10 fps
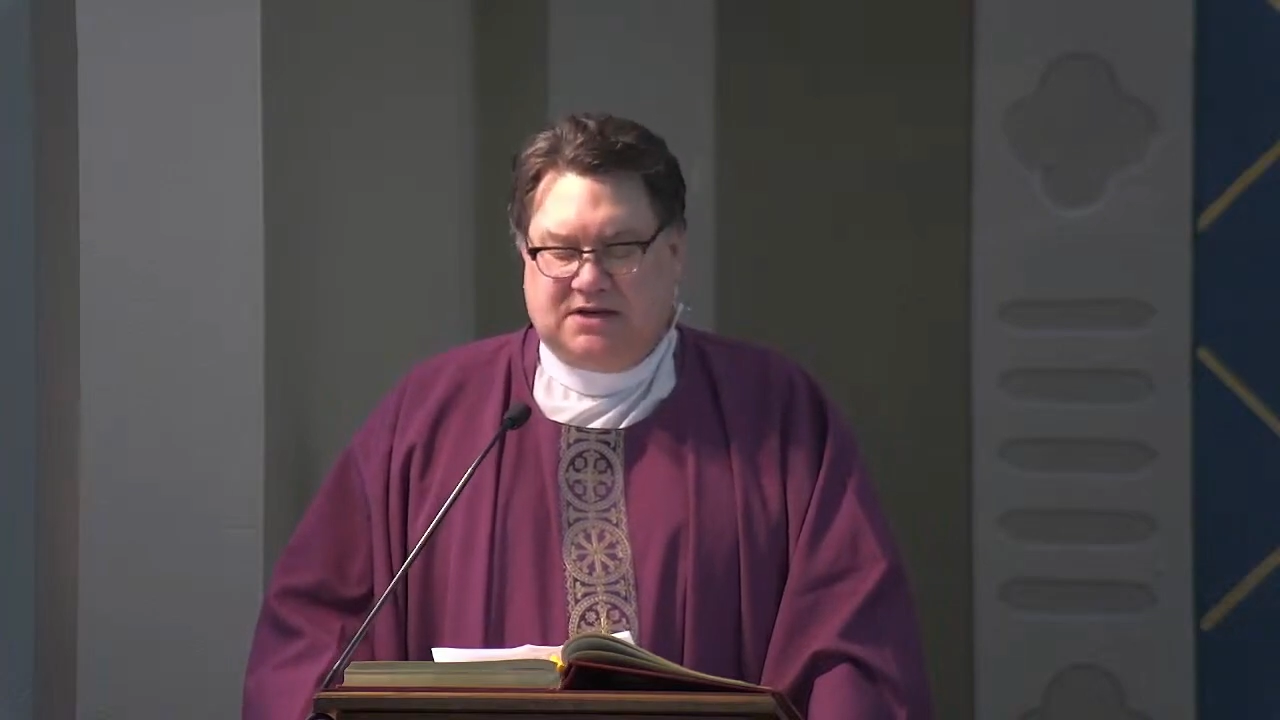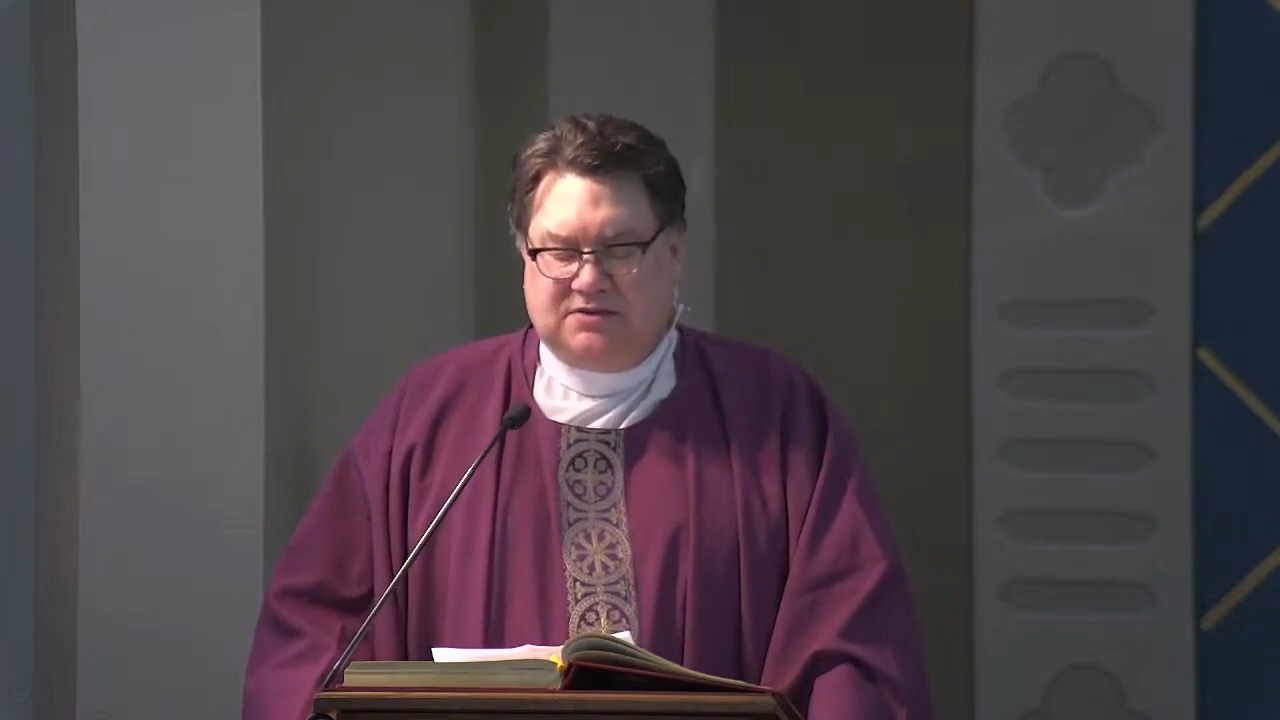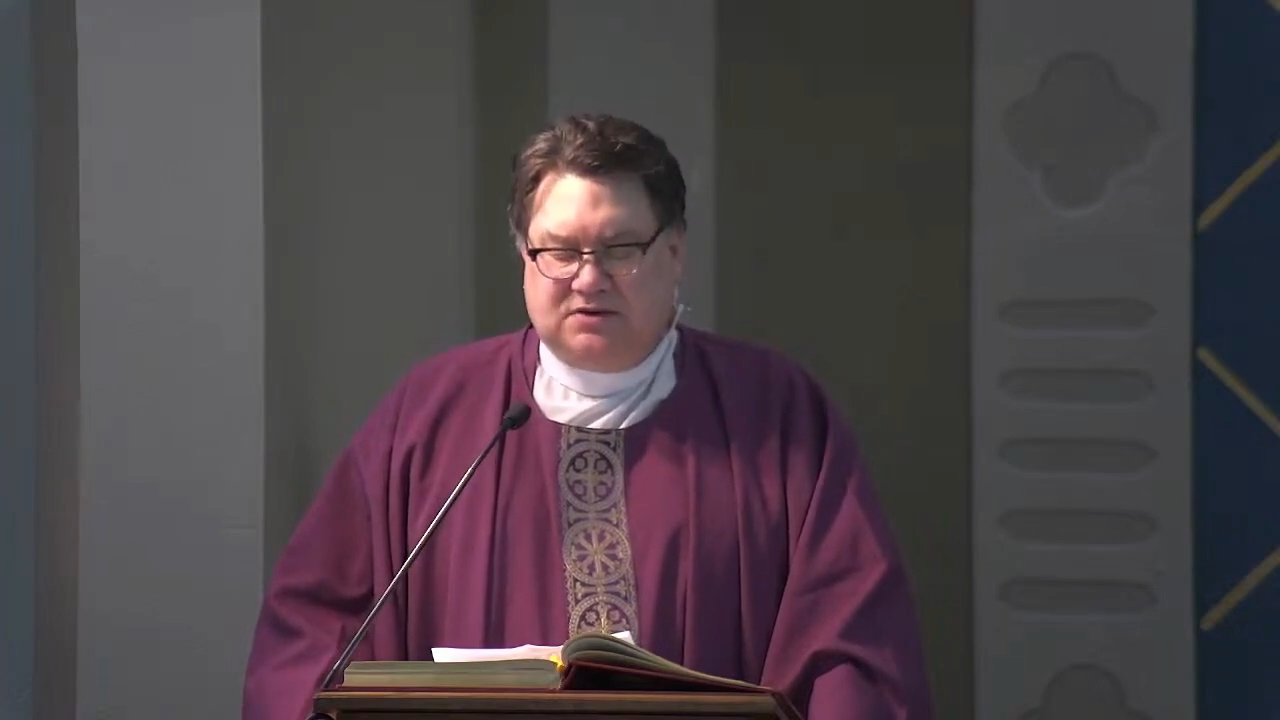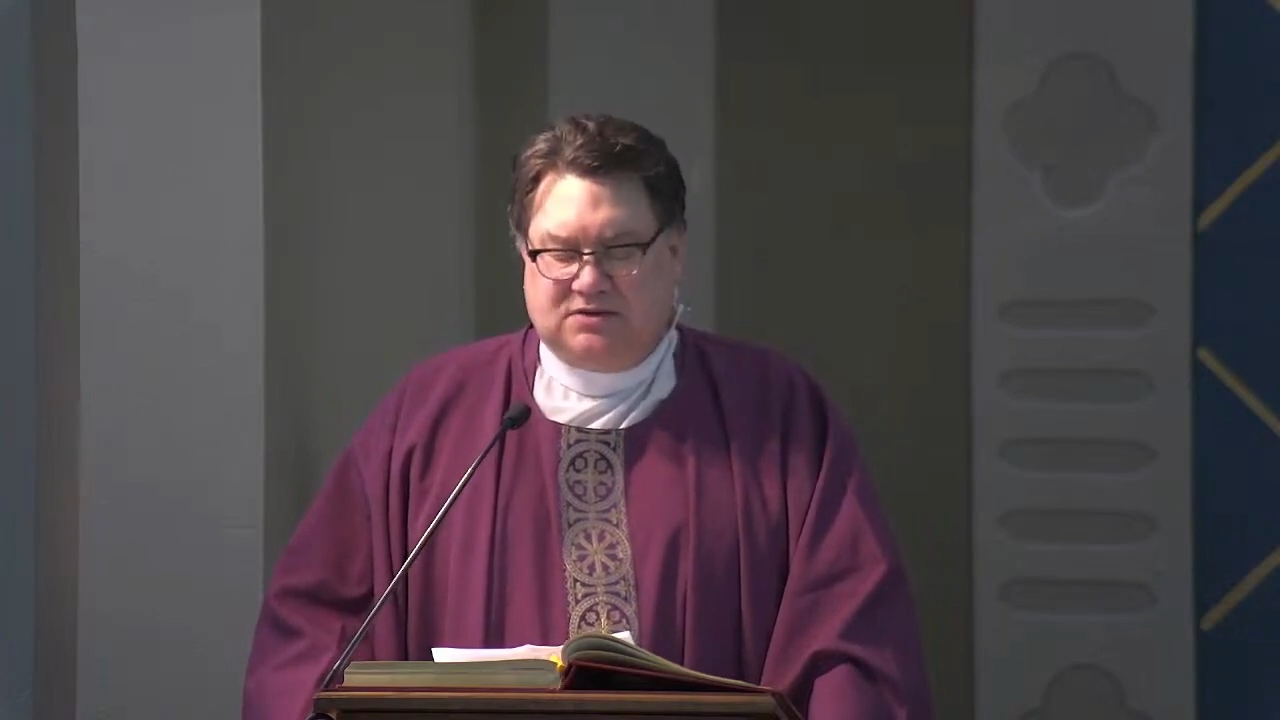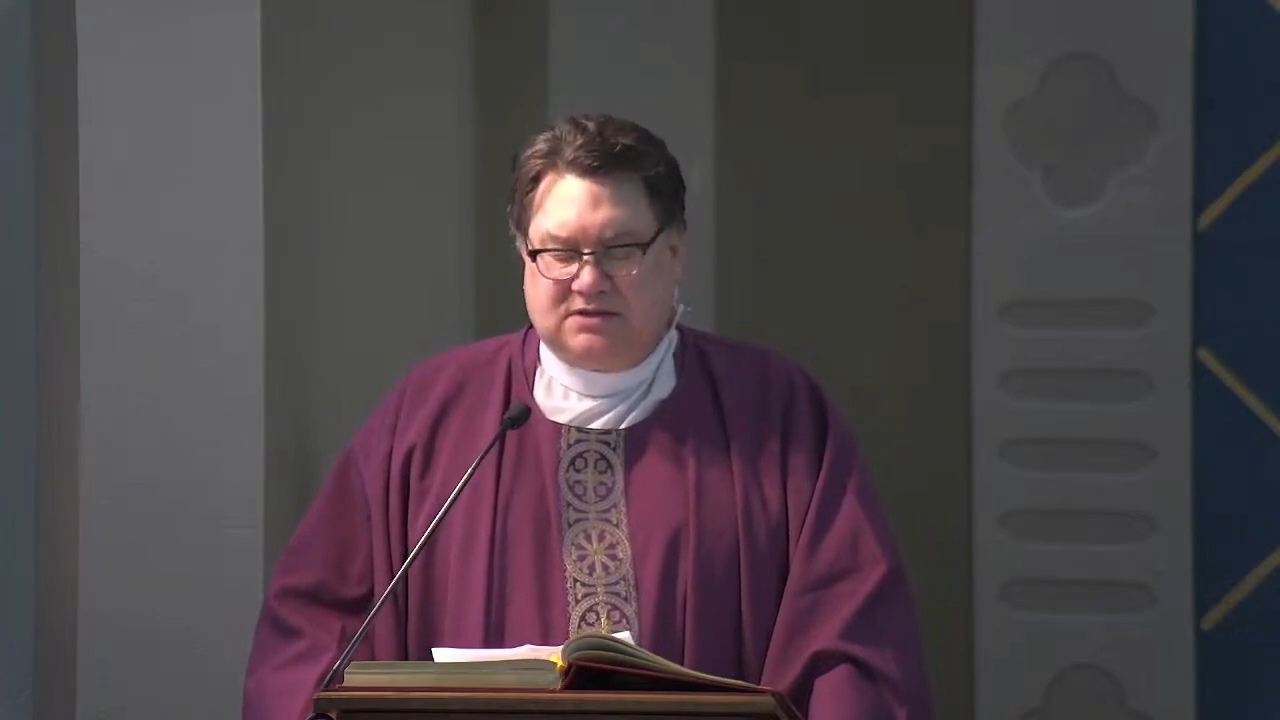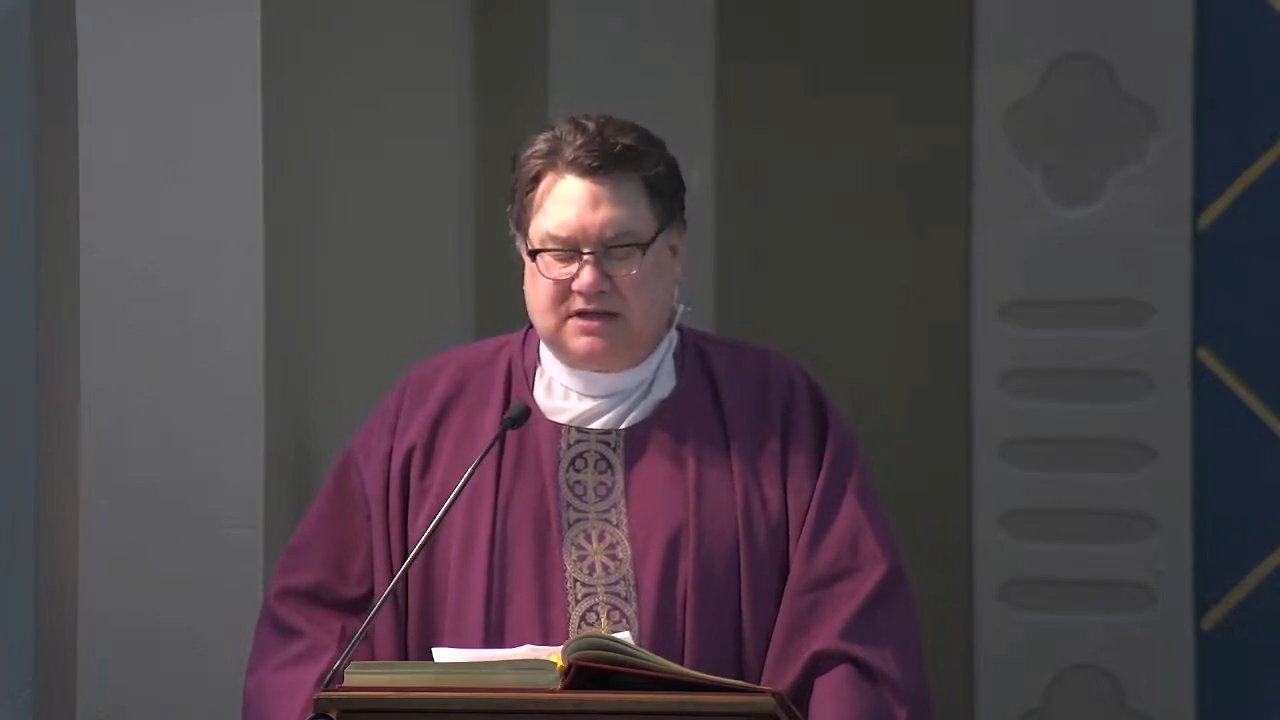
others